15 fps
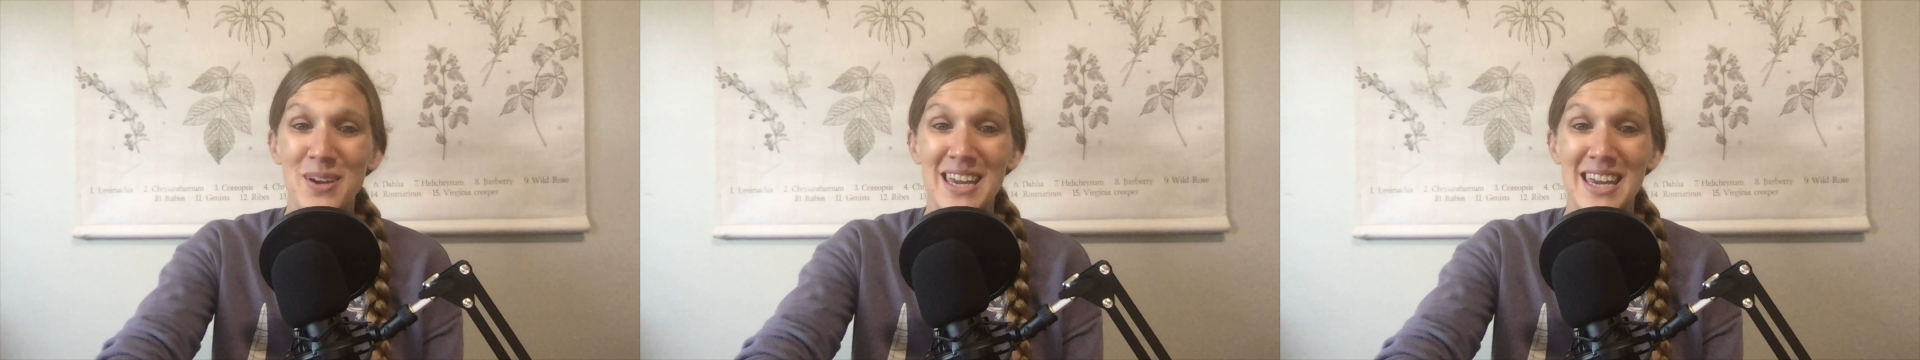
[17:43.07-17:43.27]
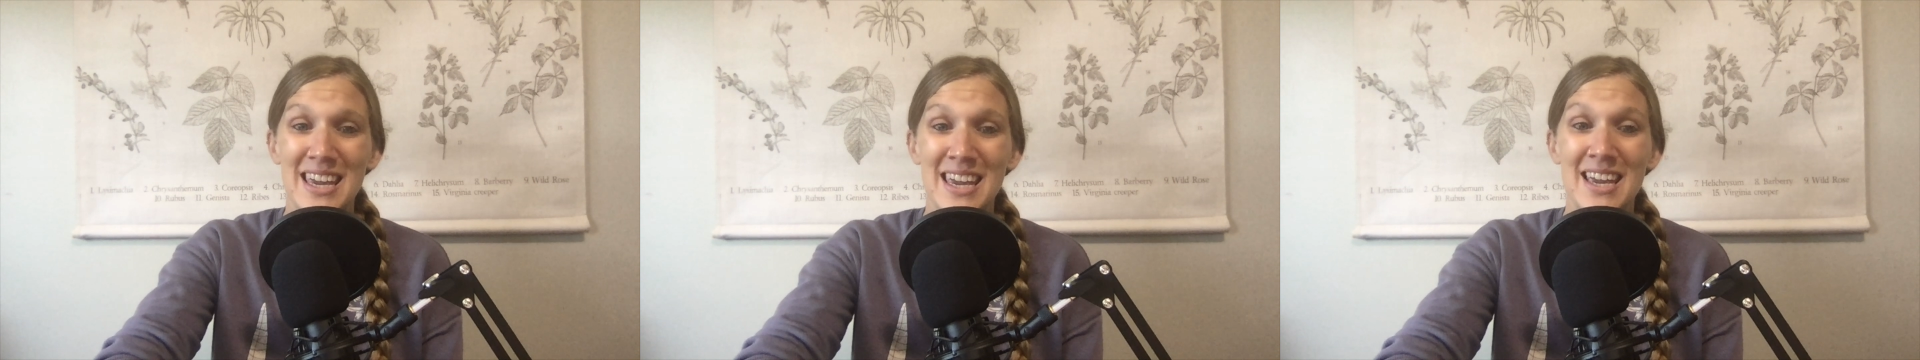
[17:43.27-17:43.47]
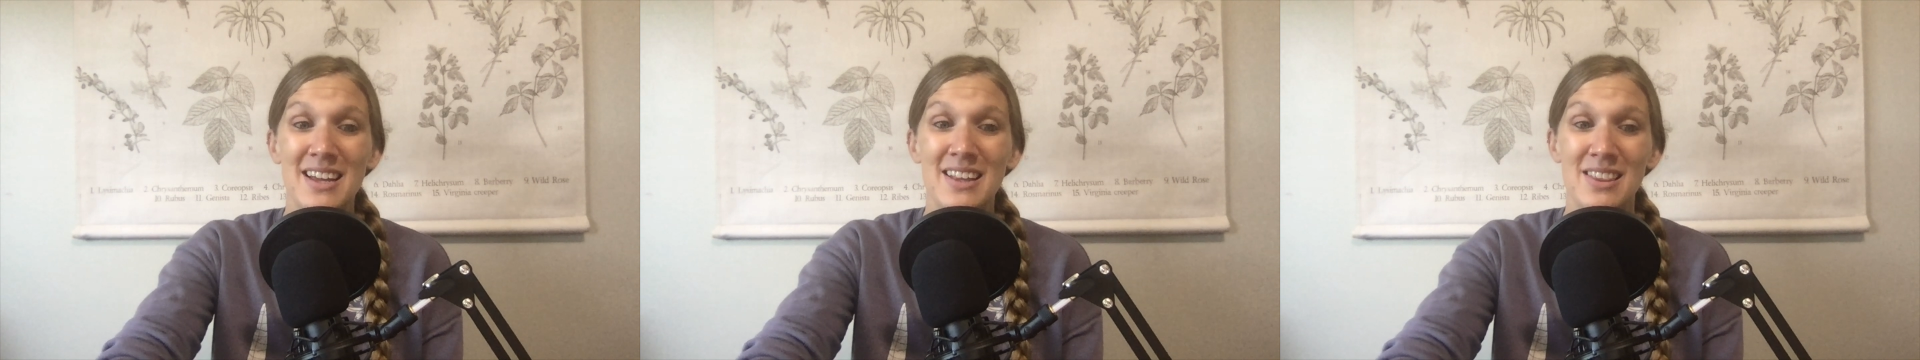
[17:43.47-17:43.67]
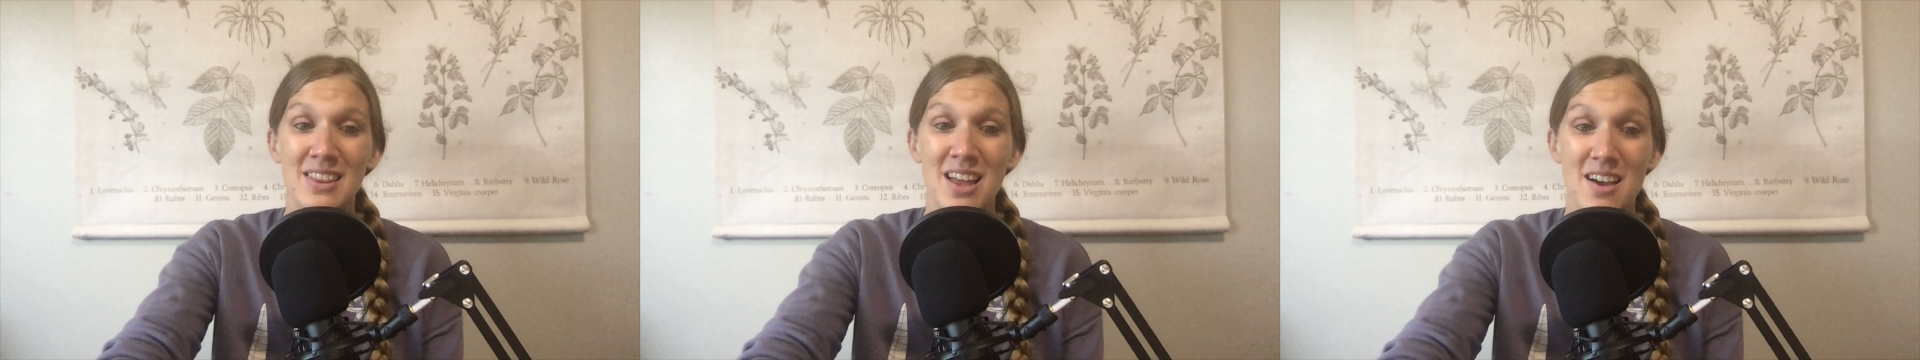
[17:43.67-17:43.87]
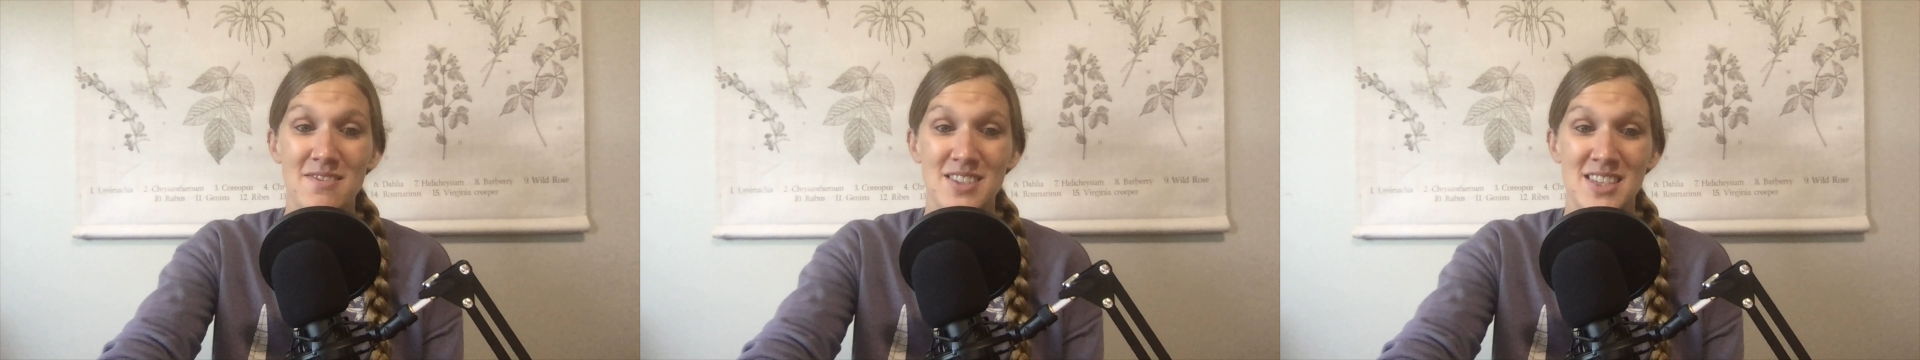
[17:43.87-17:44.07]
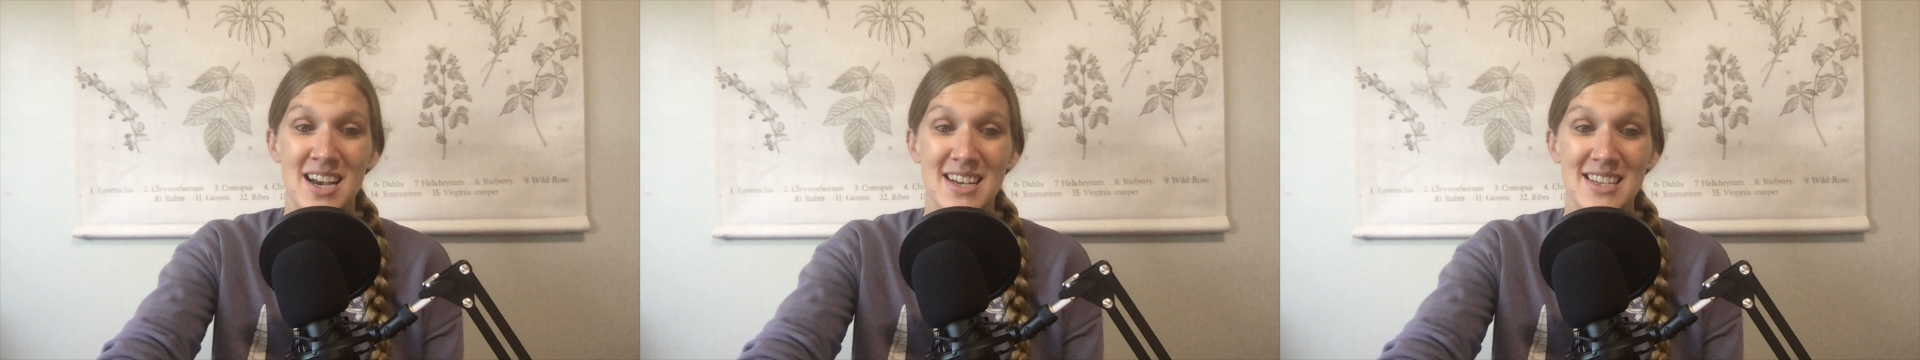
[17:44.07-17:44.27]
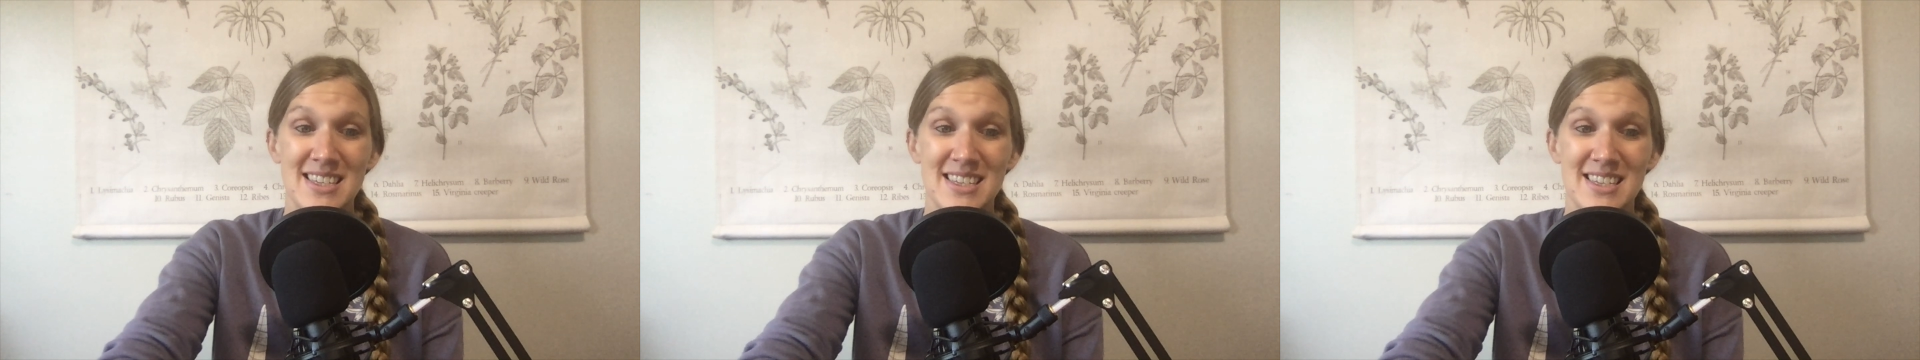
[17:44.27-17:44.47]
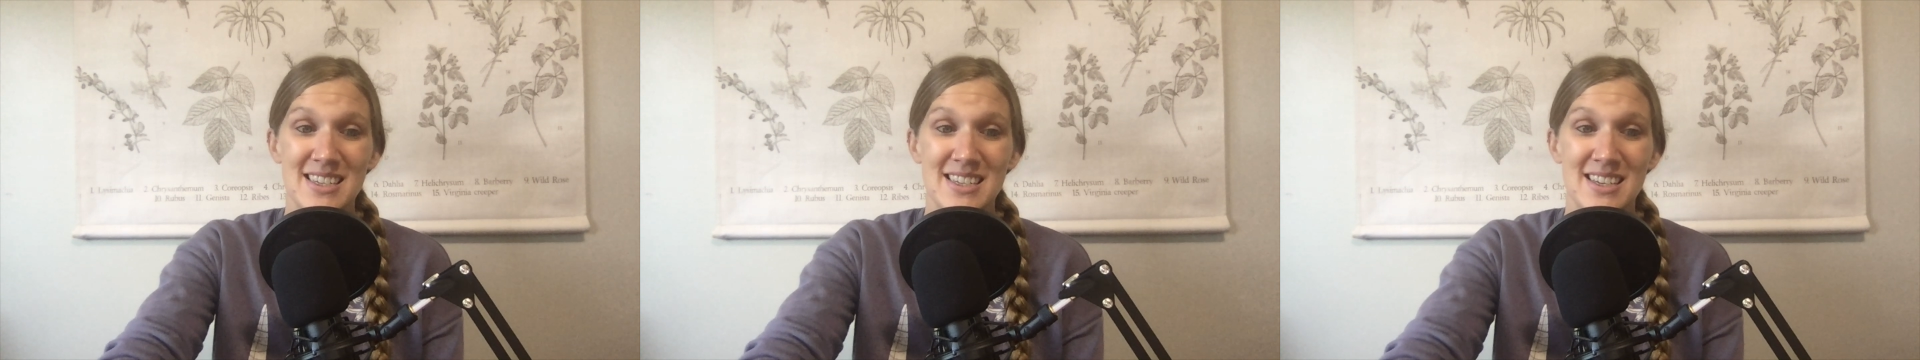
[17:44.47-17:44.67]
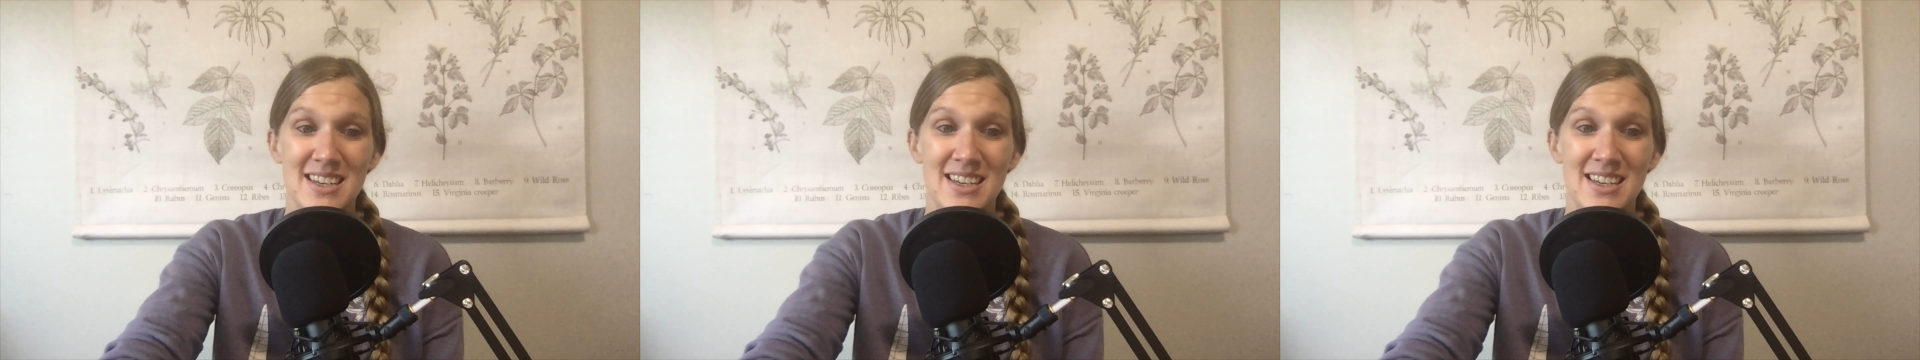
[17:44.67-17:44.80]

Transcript: He loves us.